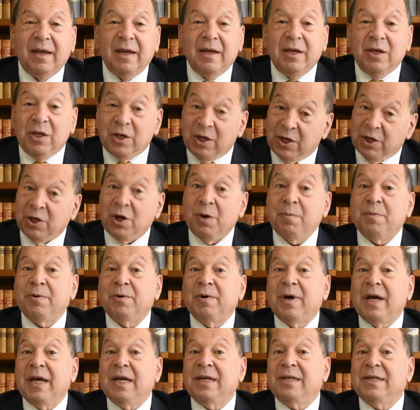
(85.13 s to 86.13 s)
You can
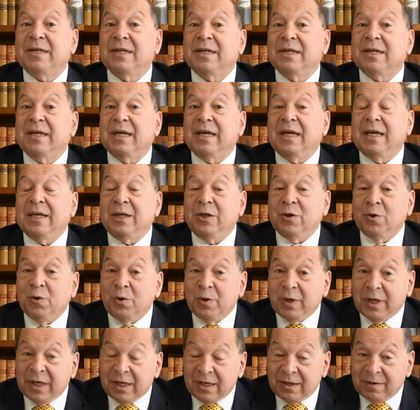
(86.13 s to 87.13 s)
operate in your
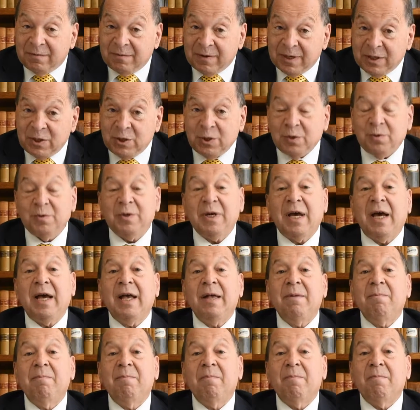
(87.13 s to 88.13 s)
individual
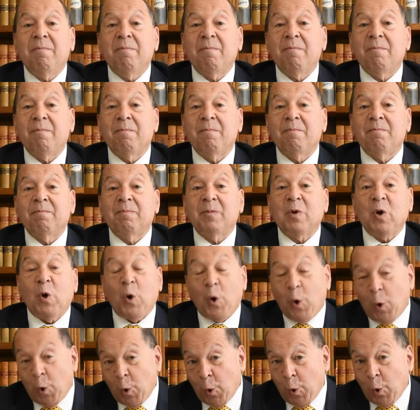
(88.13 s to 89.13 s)
name,
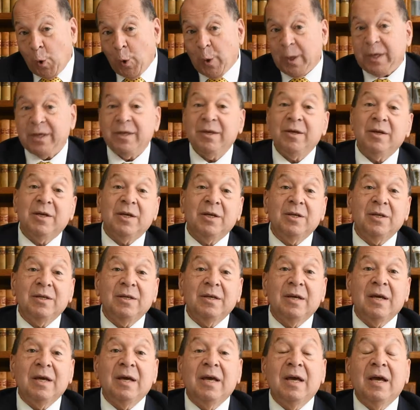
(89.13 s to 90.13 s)
or you can
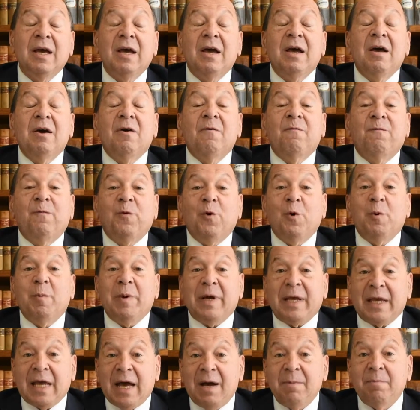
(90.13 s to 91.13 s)
form a
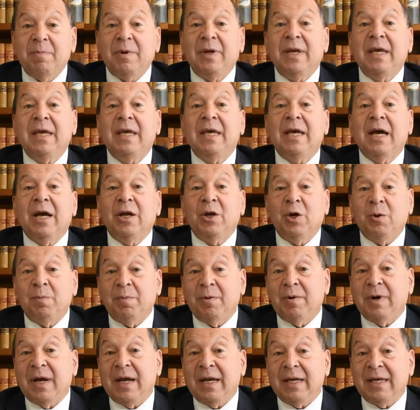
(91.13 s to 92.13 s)
company and
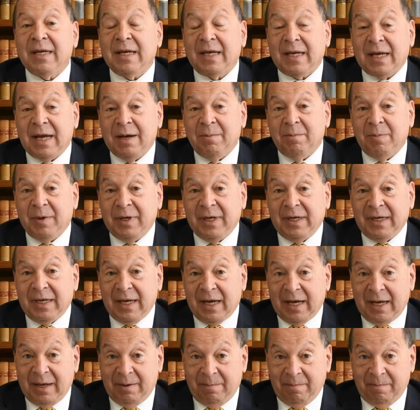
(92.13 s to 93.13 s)
operate in a company
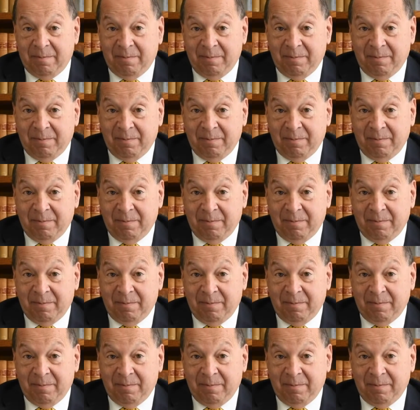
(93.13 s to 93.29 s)
name.